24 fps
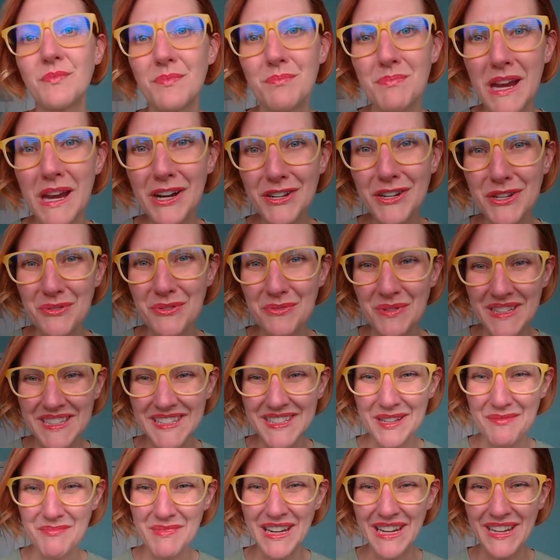pair you with
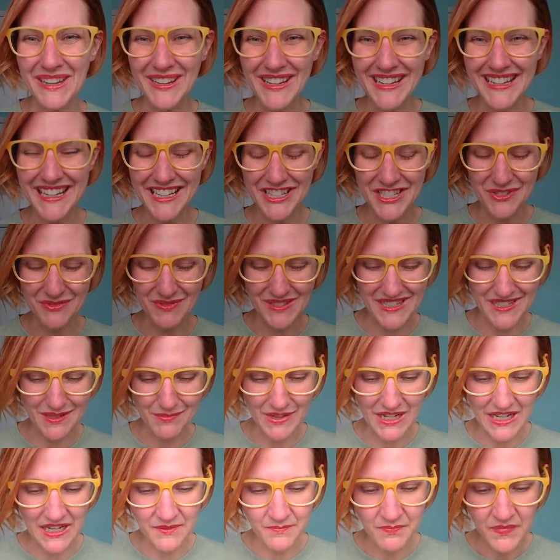somebody, connect you with
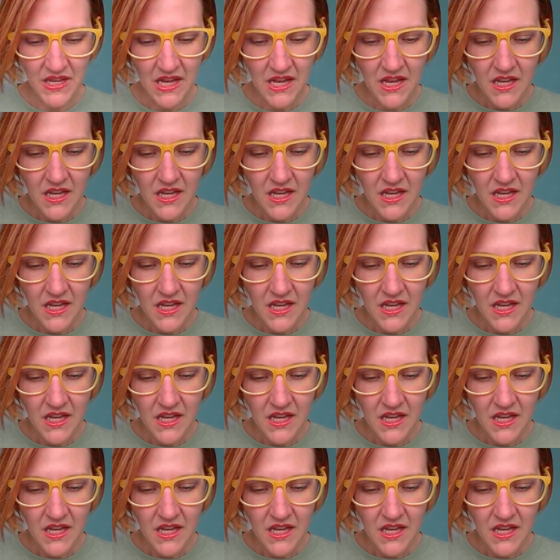somebody.